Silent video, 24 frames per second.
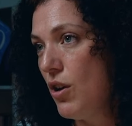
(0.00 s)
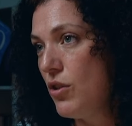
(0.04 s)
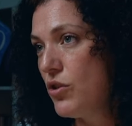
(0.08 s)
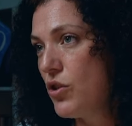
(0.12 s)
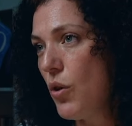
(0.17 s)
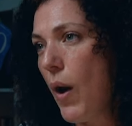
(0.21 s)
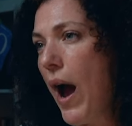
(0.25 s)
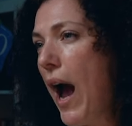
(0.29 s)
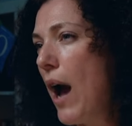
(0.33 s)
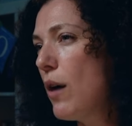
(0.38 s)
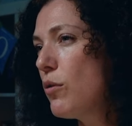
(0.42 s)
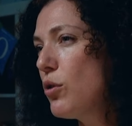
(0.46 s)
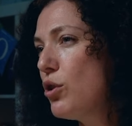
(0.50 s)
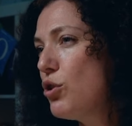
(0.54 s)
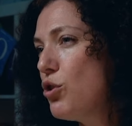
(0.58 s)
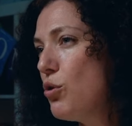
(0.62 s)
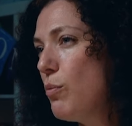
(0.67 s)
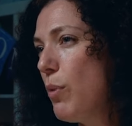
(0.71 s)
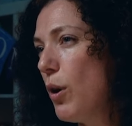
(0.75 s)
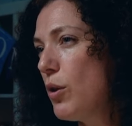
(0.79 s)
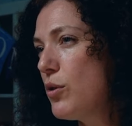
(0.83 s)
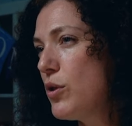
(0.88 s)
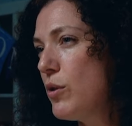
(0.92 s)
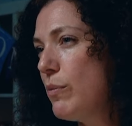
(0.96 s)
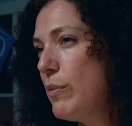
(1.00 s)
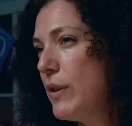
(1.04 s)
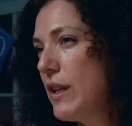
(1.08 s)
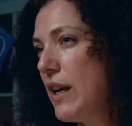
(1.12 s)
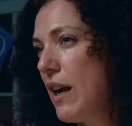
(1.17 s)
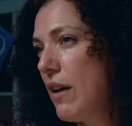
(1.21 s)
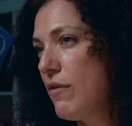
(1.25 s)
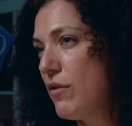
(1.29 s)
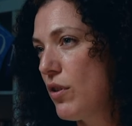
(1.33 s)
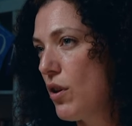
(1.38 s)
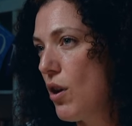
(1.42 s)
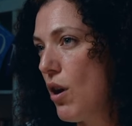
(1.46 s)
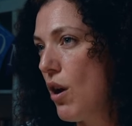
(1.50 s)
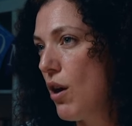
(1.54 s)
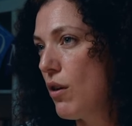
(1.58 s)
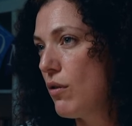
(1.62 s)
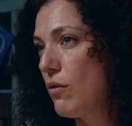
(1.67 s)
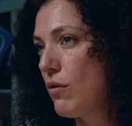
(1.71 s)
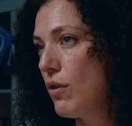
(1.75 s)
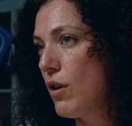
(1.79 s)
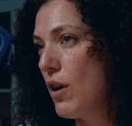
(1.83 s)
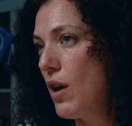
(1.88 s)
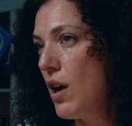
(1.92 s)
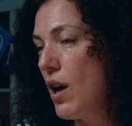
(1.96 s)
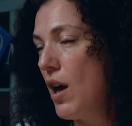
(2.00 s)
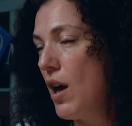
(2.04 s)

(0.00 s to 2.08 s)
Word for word: So how could you possibly ever go?